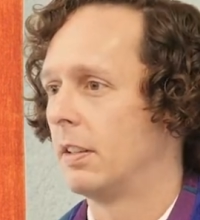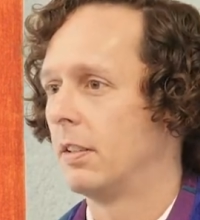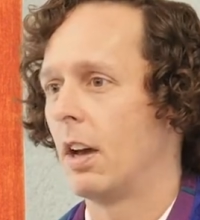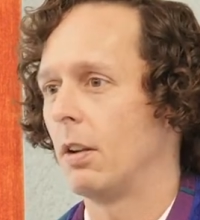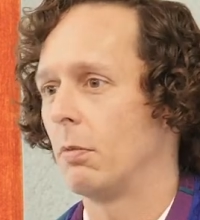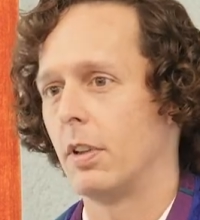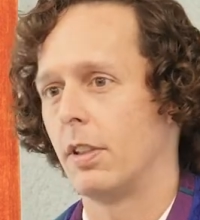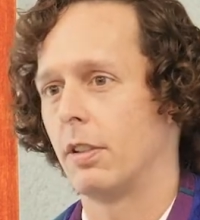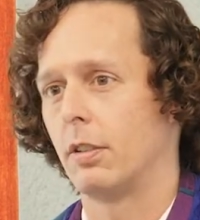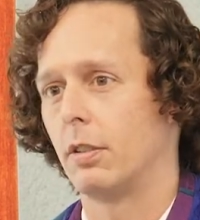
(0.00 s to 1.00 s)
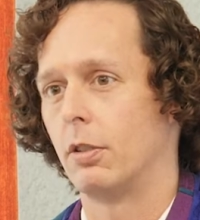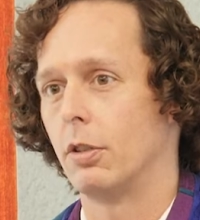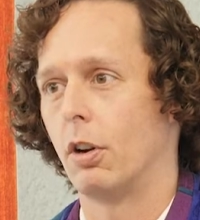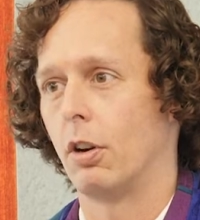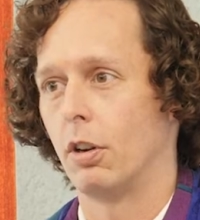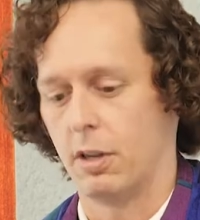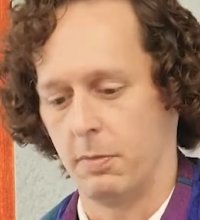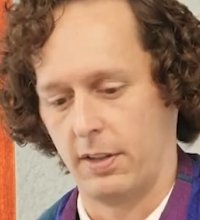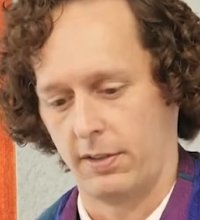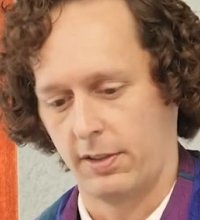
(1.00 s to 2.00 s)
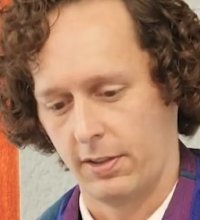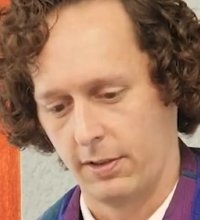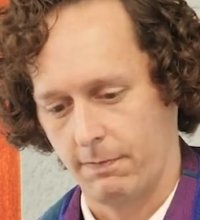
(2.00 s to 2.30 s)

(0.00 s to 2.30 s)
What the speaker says: not with good arguments.